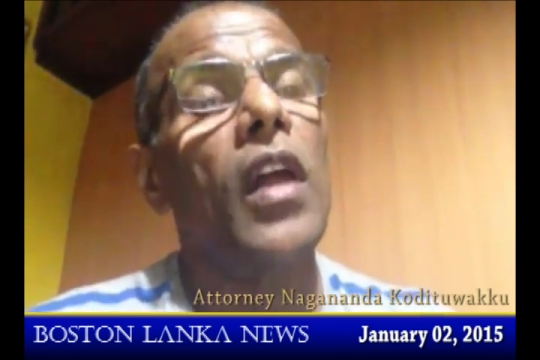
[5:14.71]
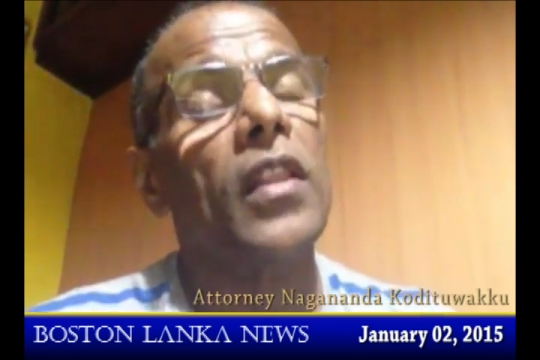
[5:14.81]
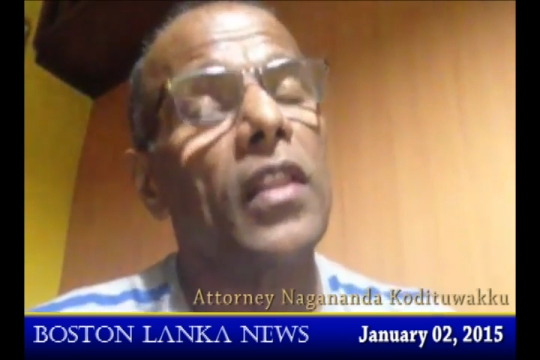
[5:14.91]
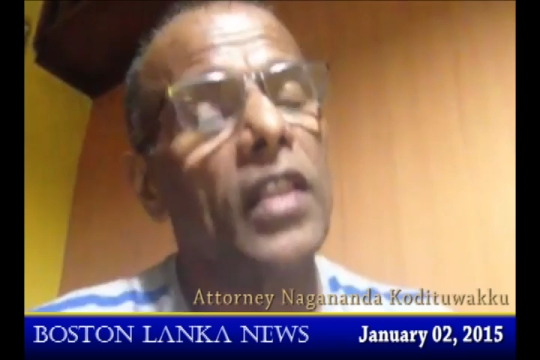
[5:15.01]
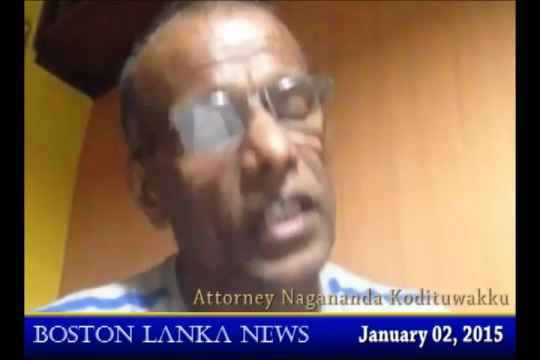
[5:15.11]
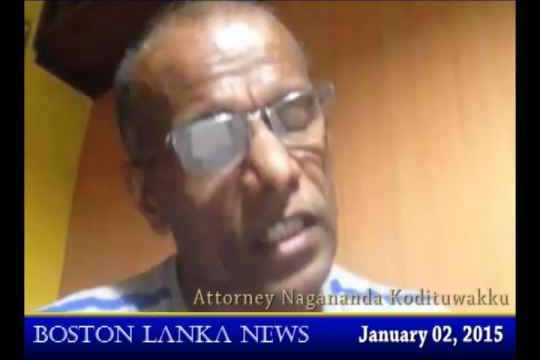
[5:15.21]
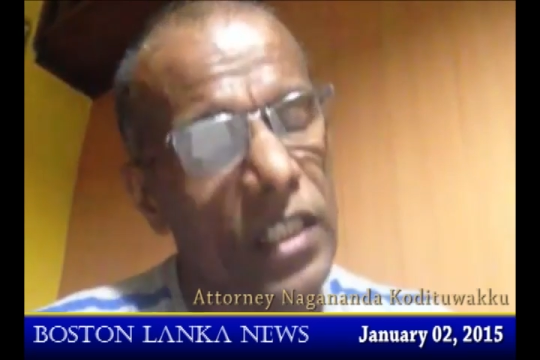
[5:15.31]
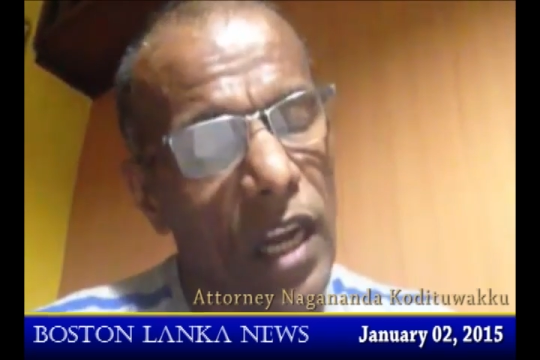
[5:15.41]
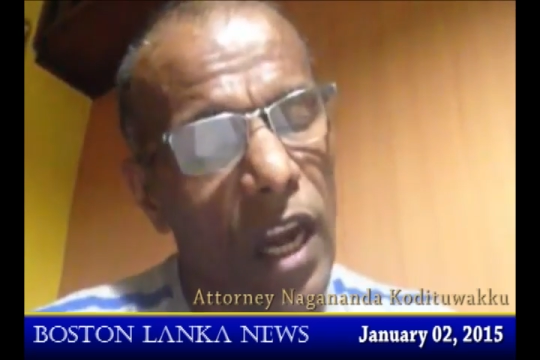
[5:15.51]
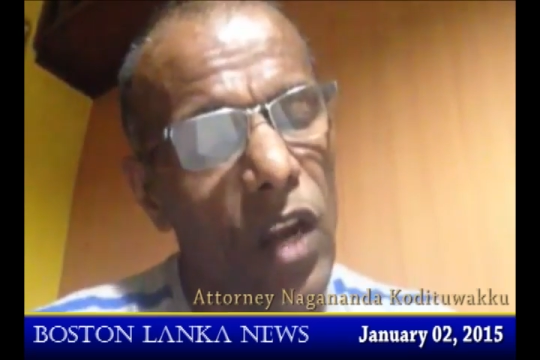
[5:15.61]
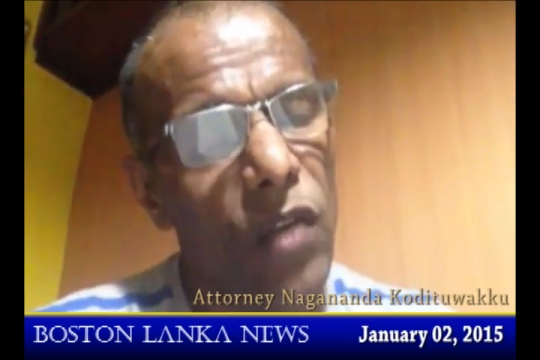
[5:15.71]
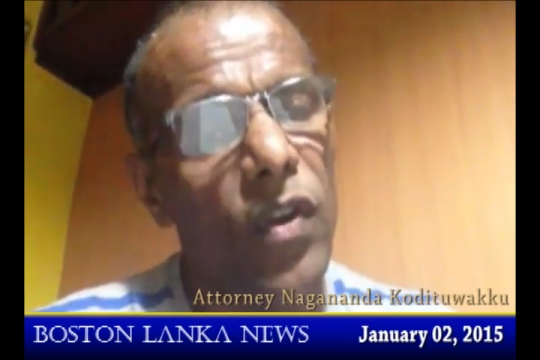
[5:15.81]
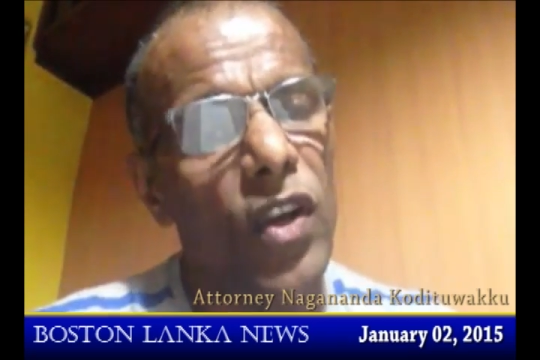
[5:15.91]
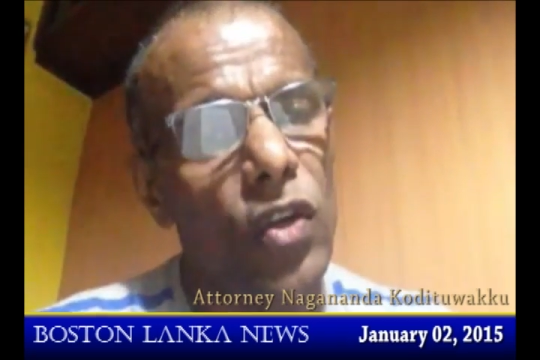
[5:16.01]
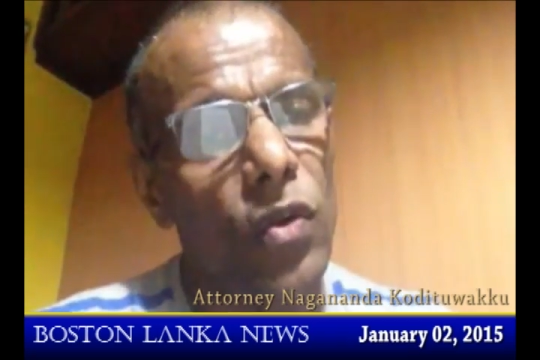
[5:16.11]
this kind of
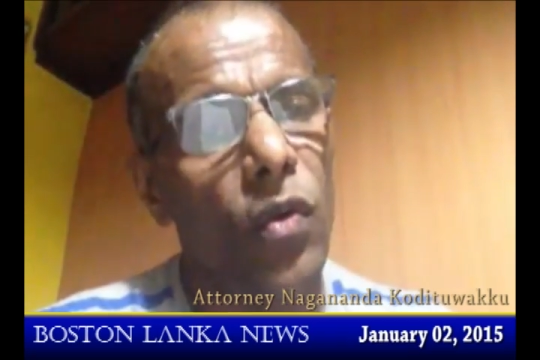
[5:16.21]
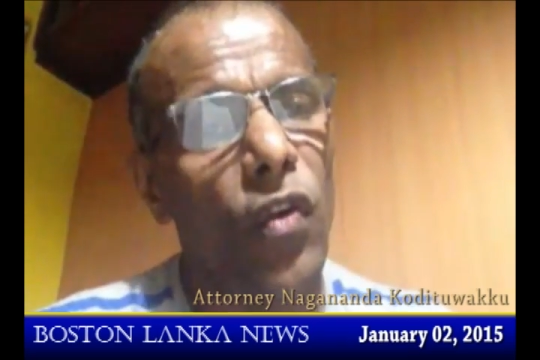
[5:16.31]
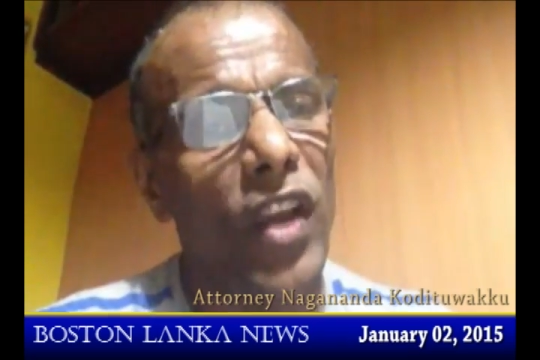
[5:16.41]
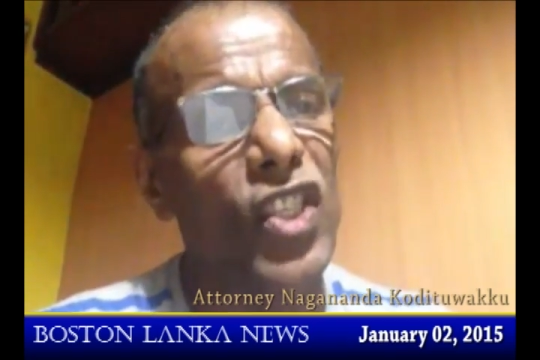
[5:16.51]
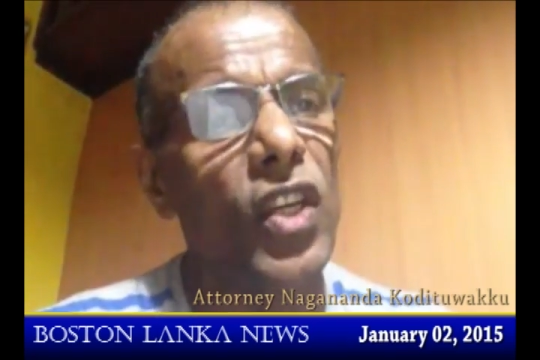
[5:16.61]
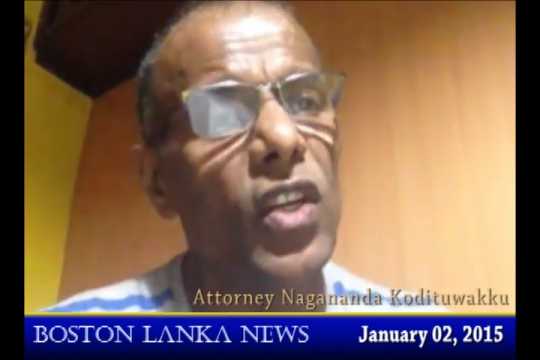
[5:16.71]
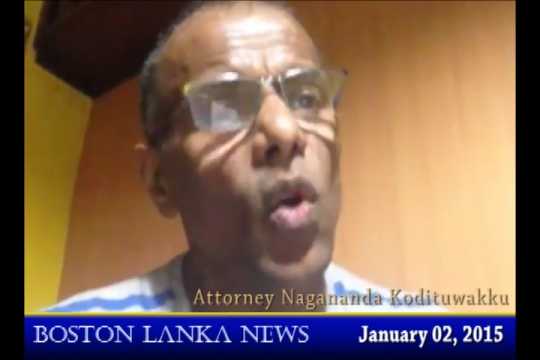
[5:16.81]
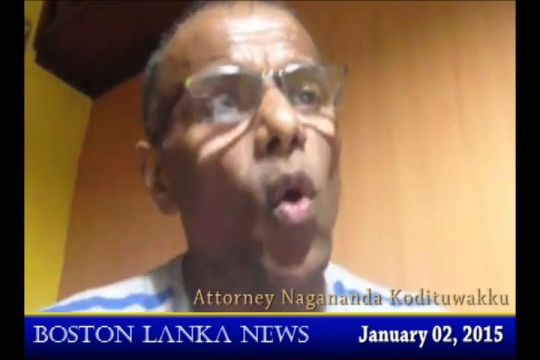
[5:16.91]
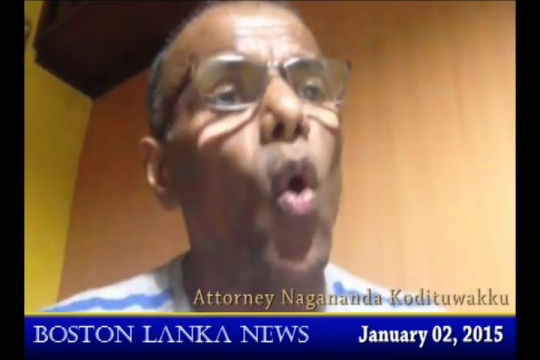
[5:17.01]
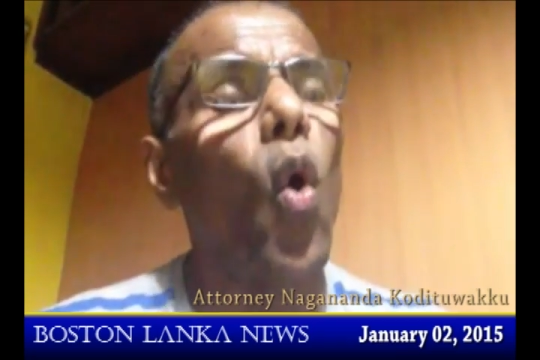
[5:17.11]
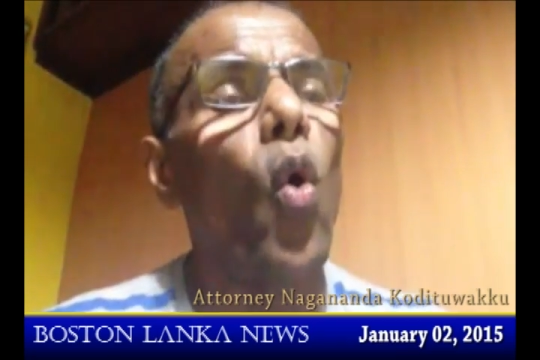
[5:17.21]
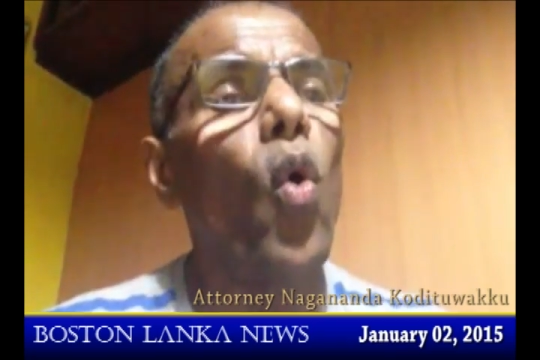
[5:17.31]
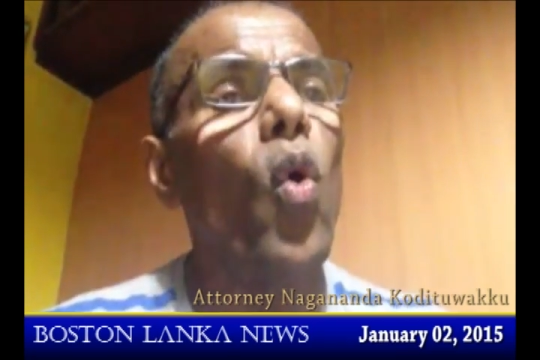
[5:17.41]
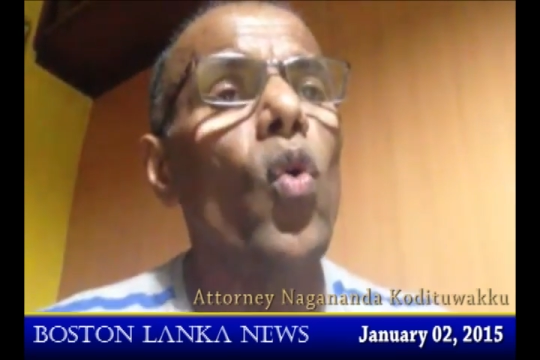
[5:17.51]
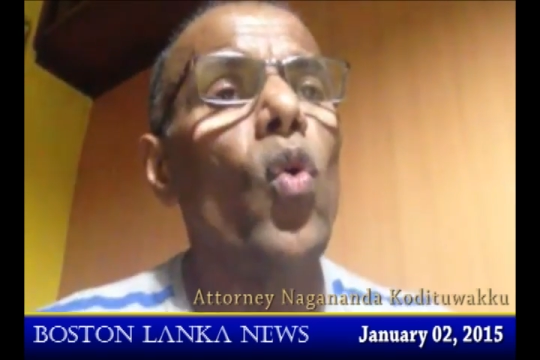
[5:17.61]
a question, or